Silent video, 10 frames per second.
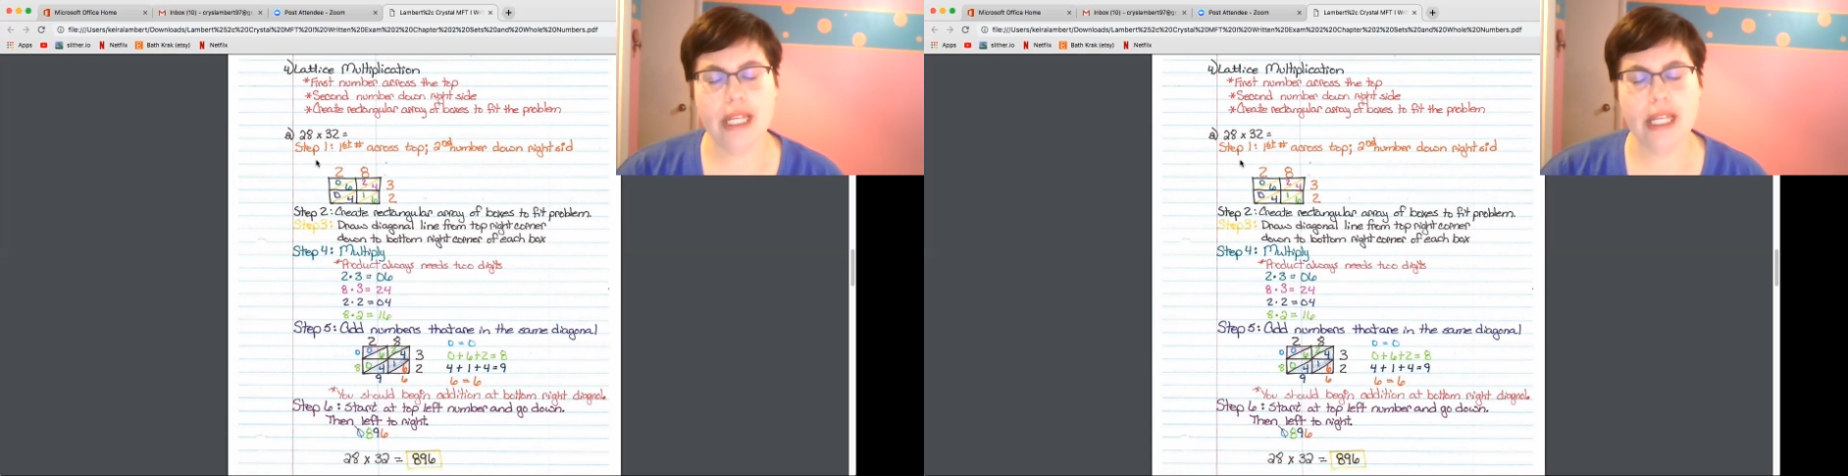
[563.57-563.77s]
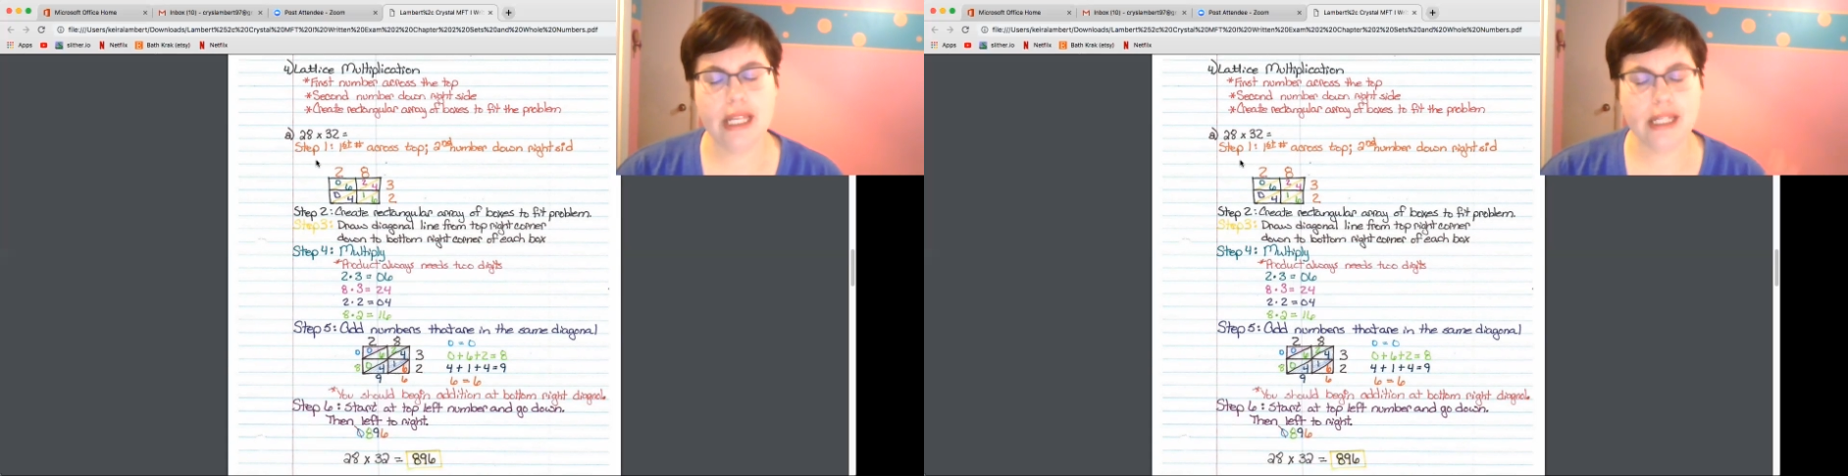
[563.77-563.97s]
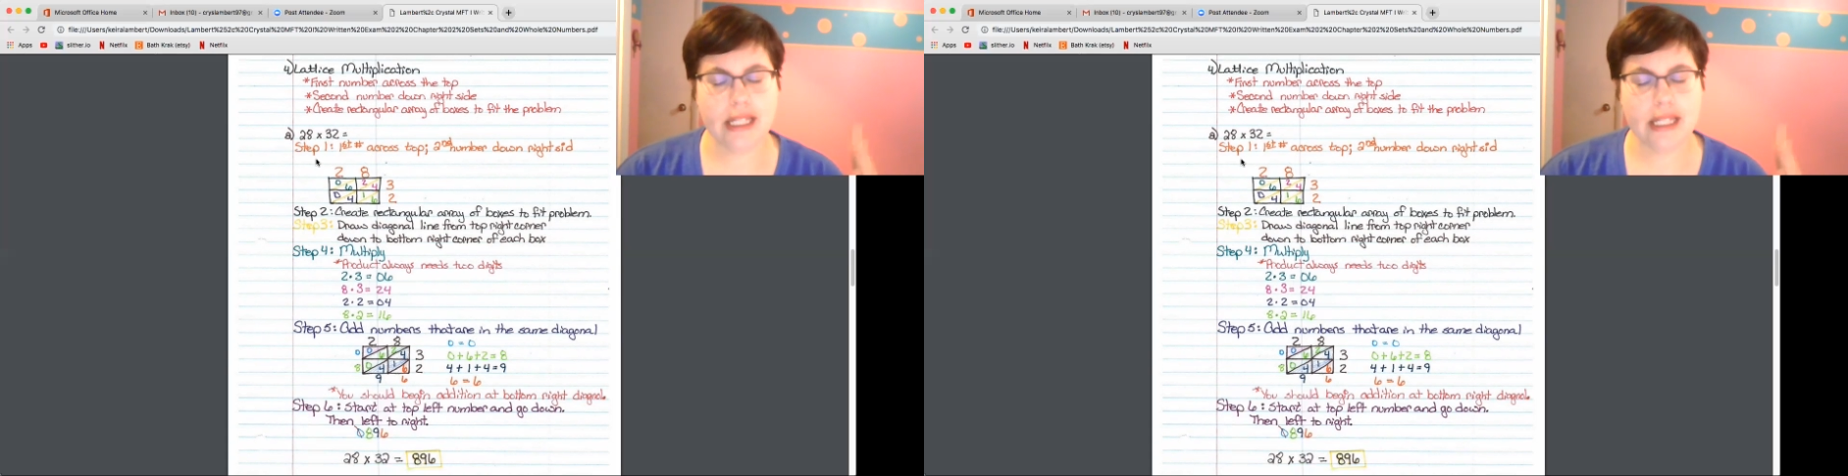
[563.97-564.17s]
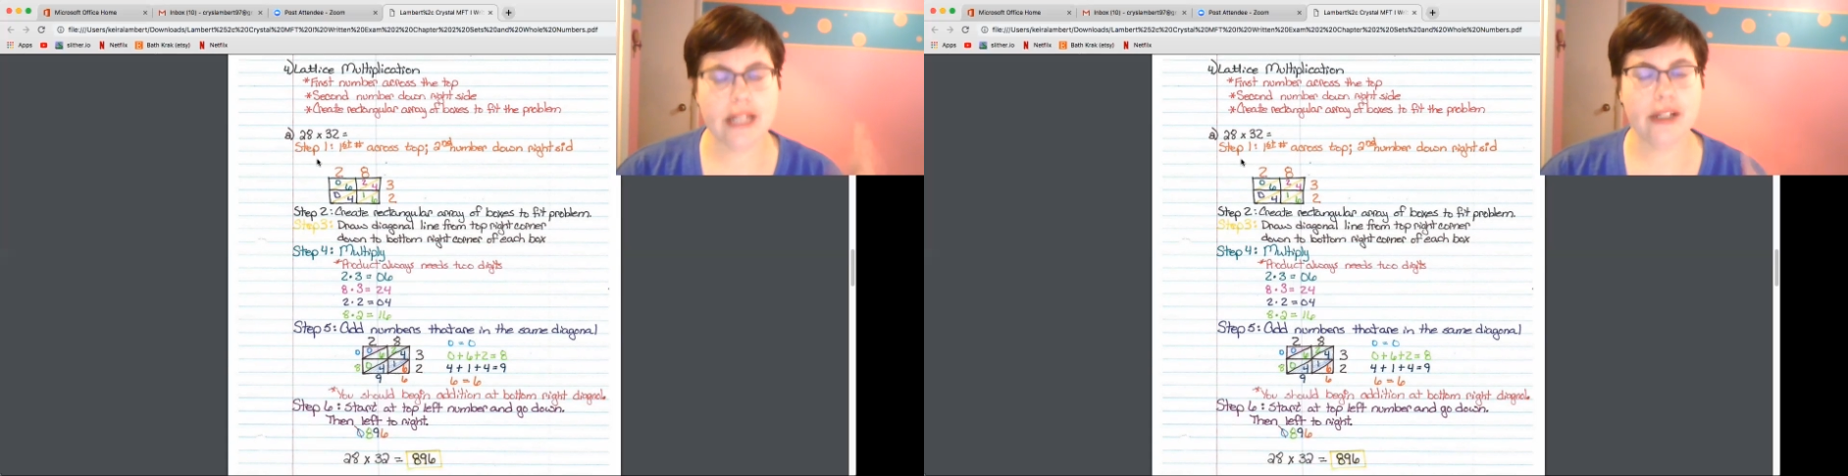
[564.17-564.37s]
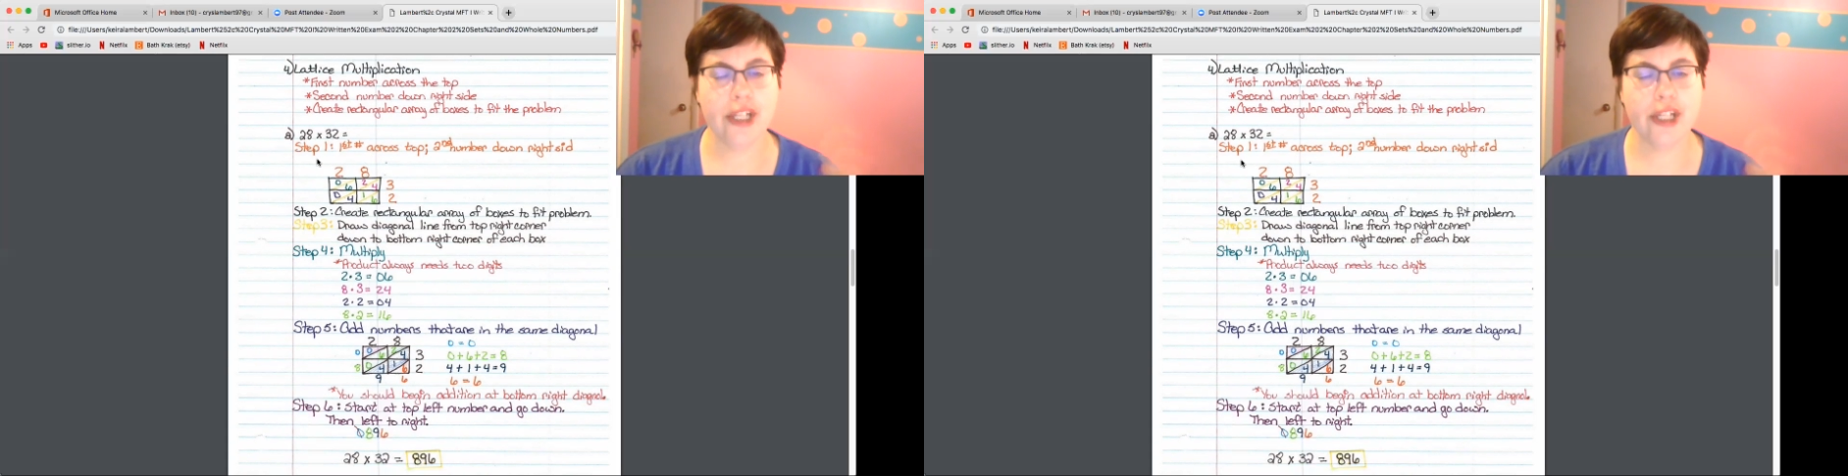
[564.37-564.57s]
and get a
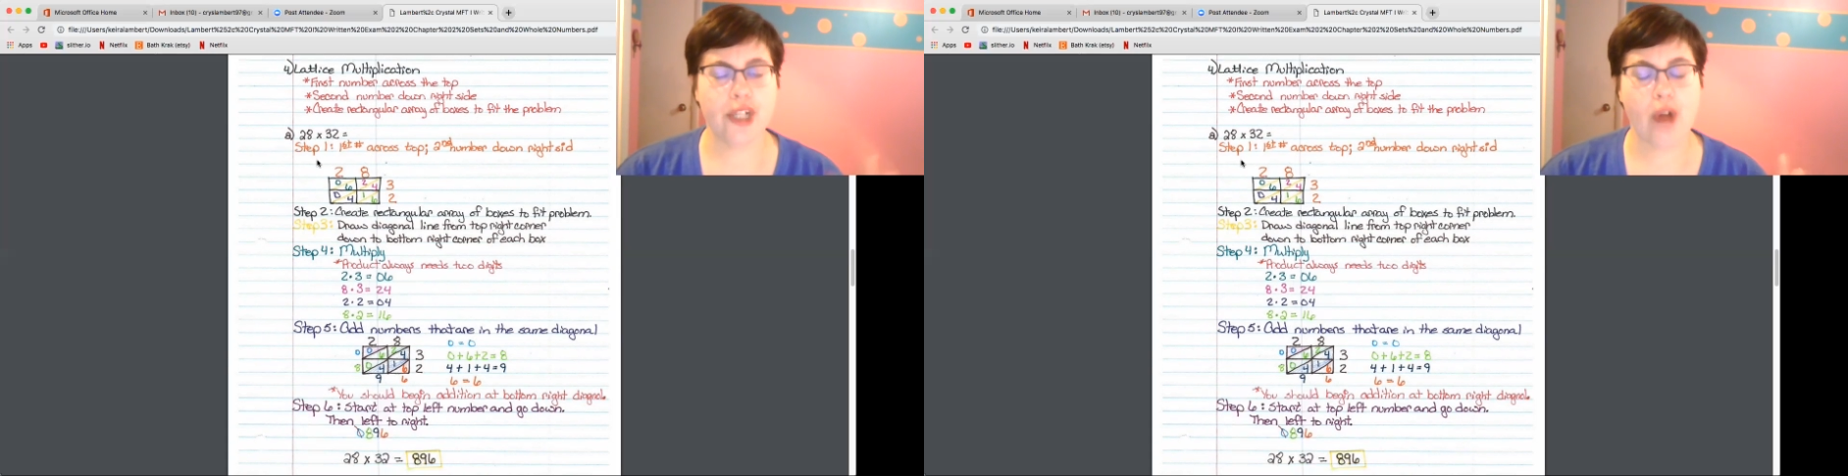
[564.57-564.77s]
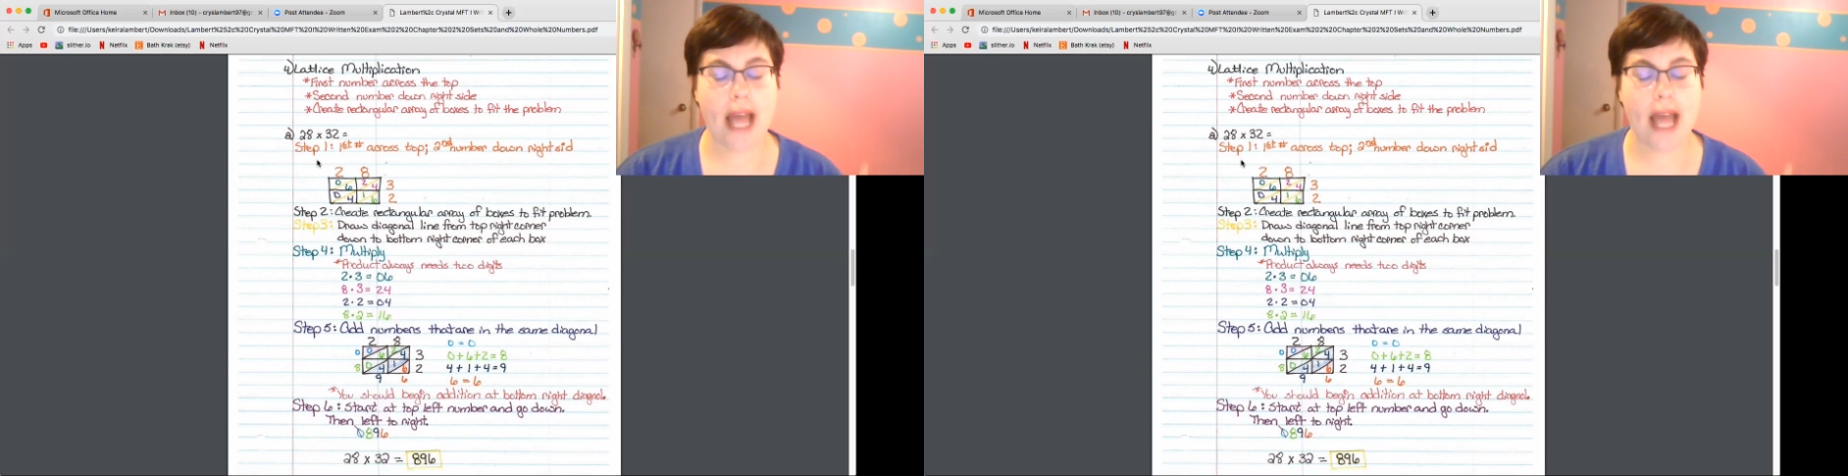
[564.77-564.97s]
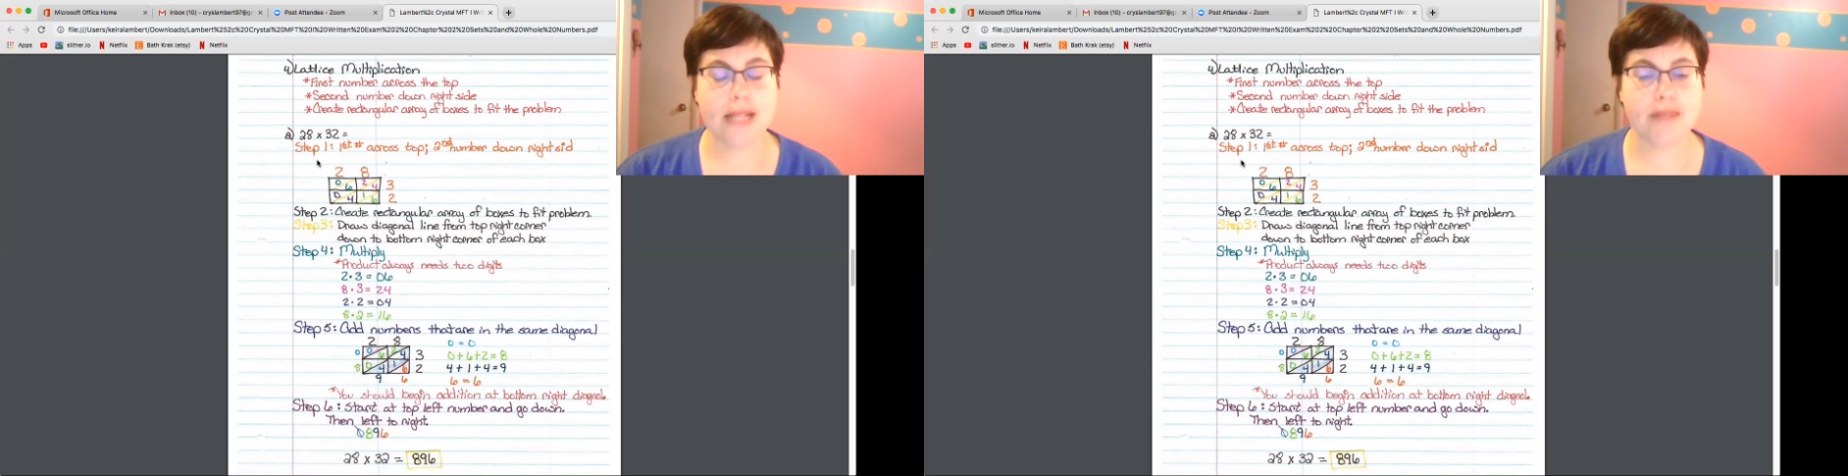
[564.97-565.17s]
good grasp